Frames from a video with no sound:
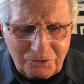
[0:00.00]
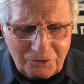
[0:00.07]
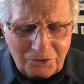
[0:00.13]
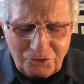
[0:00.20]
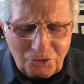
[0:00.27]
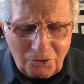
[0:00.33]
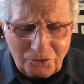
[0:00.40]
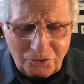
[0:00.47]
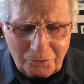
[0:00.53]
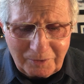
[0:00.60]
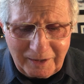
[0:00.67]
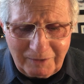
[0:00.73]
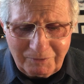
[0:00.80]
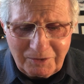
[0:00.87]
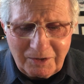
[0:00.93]
Joshua,
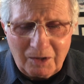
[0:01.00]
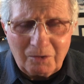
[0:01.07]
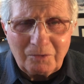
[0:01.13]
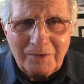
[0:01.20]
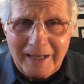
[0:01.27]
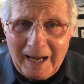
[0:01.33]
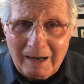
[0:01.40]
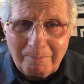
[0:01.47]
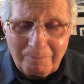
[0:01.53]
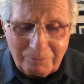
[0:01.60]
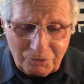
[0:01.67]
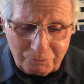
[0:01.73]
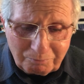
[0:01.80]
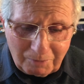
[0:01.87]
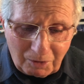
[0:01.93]
even though now
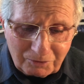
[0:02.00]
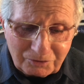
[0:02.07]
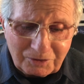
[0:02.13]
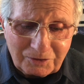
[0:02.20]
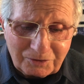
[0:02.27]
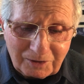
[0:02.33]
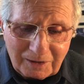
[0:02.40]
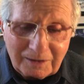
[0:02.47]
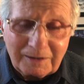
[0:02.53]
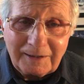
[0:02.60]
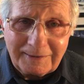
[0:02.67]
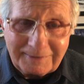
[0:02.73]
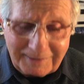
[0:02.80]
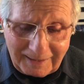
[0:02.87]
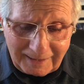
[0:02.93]
Moses
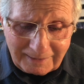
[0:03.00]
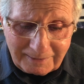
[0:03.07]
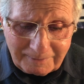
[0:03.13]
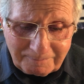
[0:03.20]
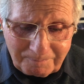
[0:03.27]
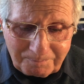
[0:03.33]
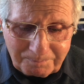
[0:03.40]
is dead.